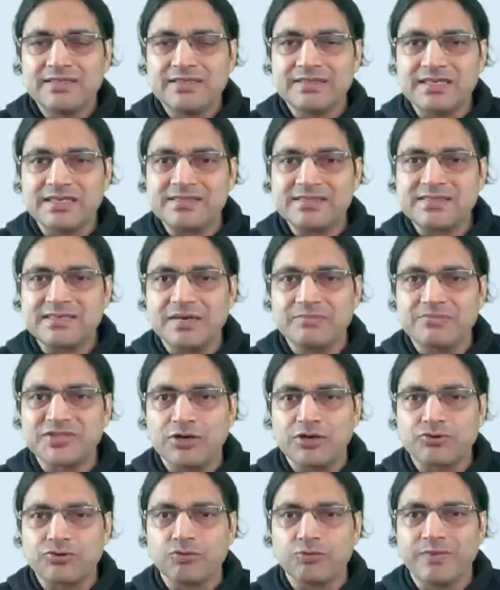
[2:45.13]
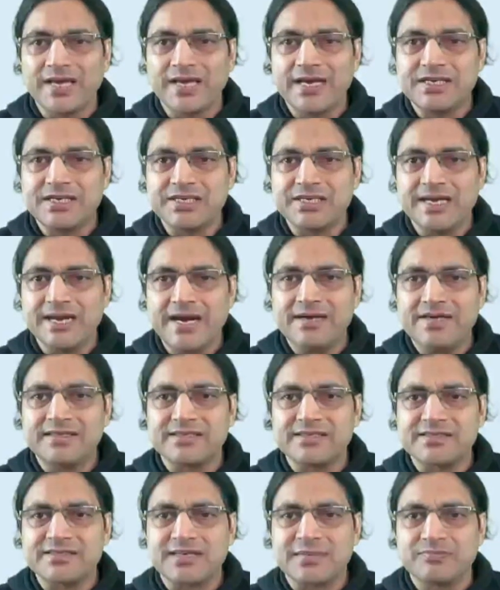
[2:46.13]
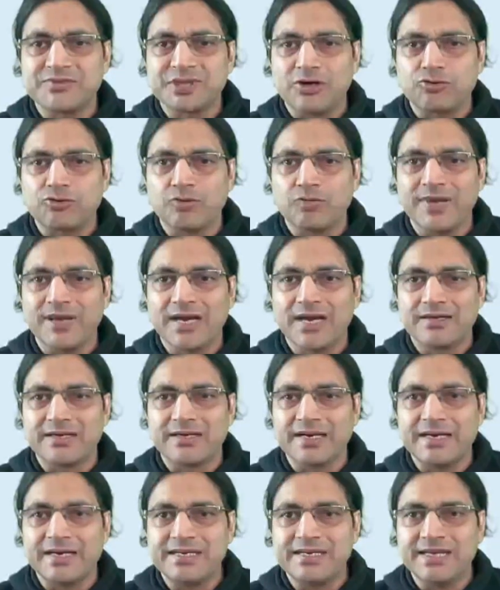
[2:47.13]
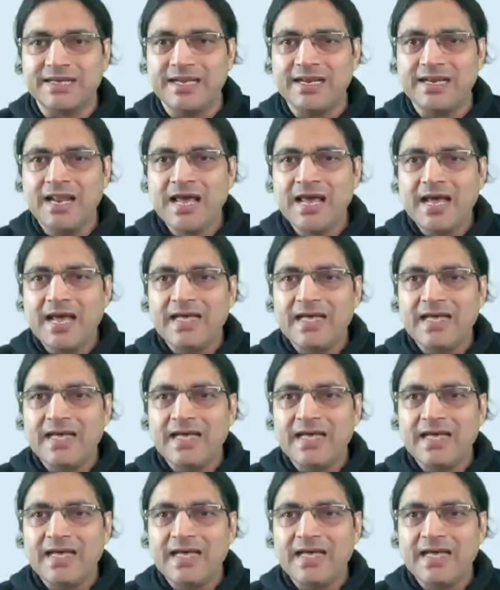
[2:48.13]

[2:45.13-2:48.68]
This comes out to be 88, this comes out to be 118